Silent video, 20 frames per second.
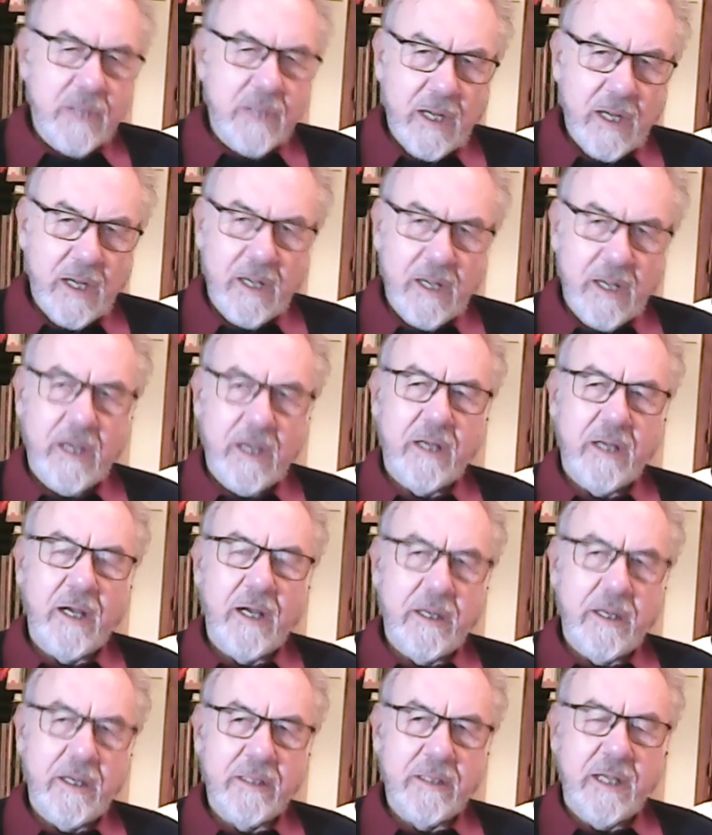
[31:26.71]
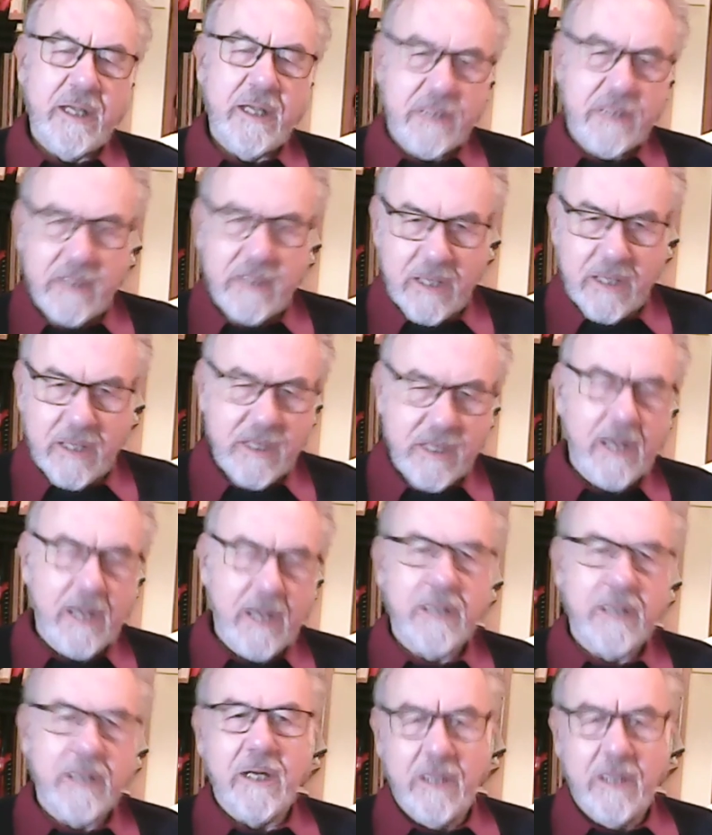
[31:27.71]
I, I, I, yes, as I say,
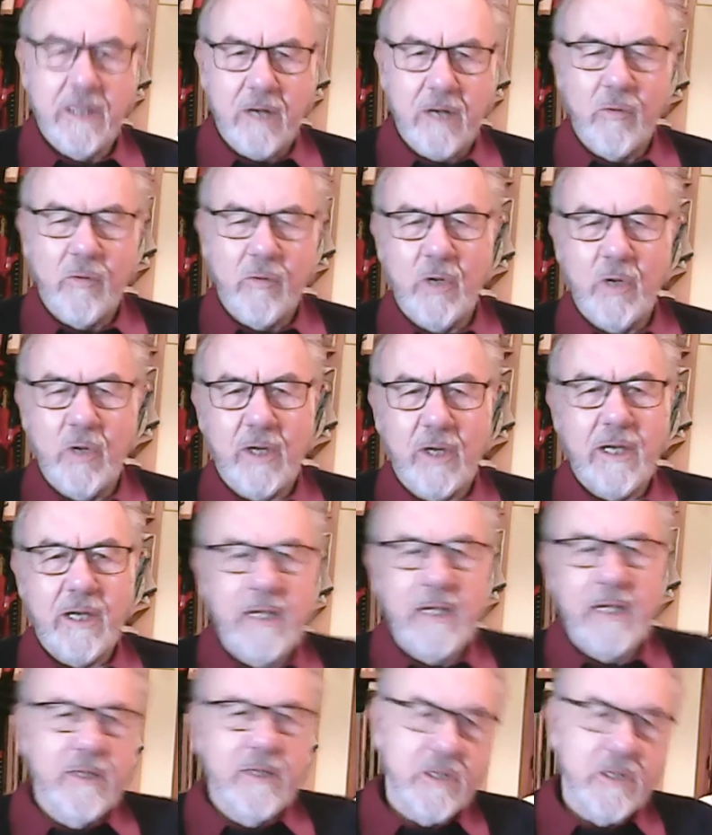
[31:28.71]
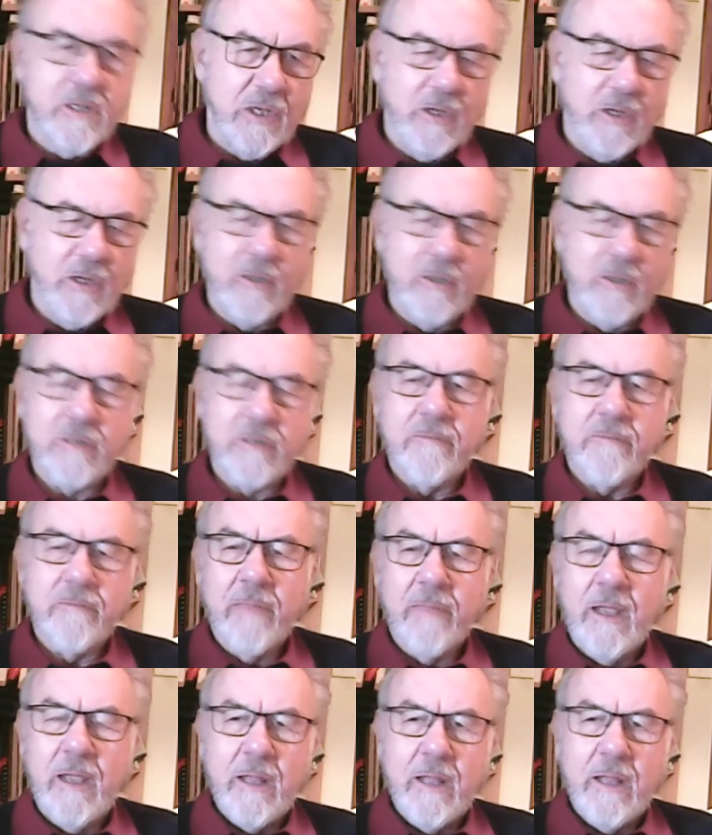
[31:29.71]
I did a lot of work in the zoos,
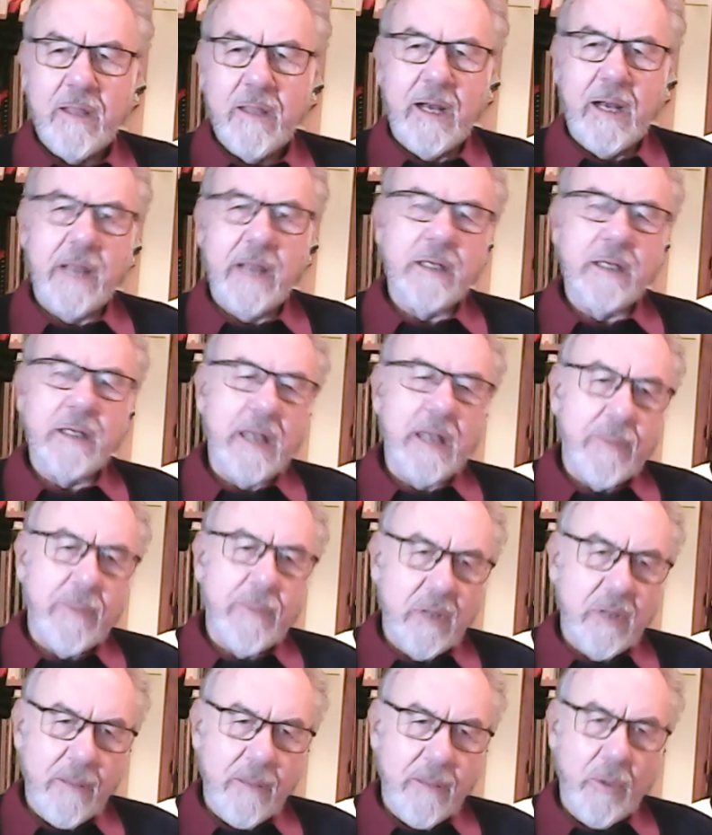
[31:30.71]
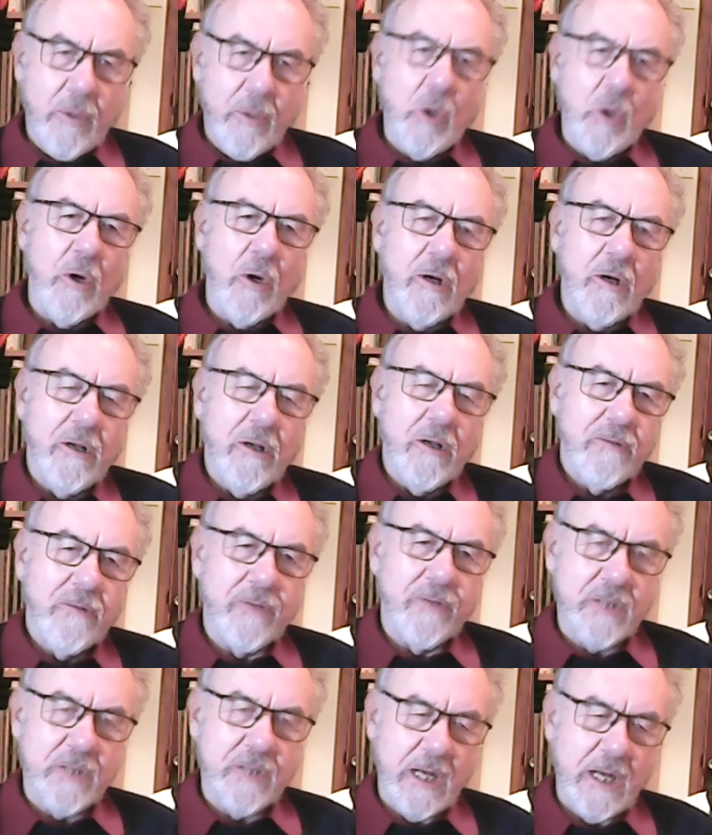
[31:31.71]
mm-hmm. then ended up on the board
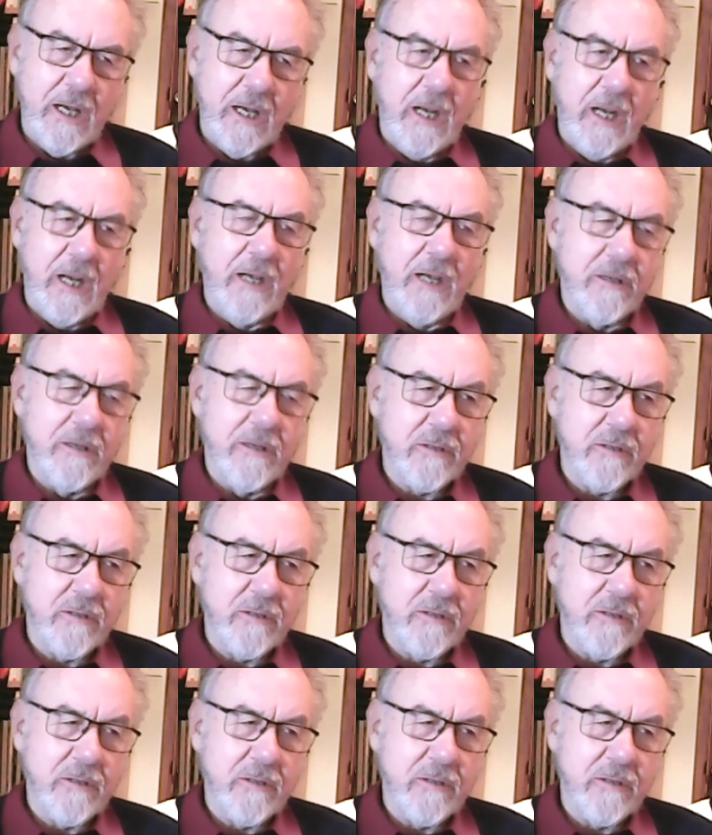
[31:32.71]
for 10 years.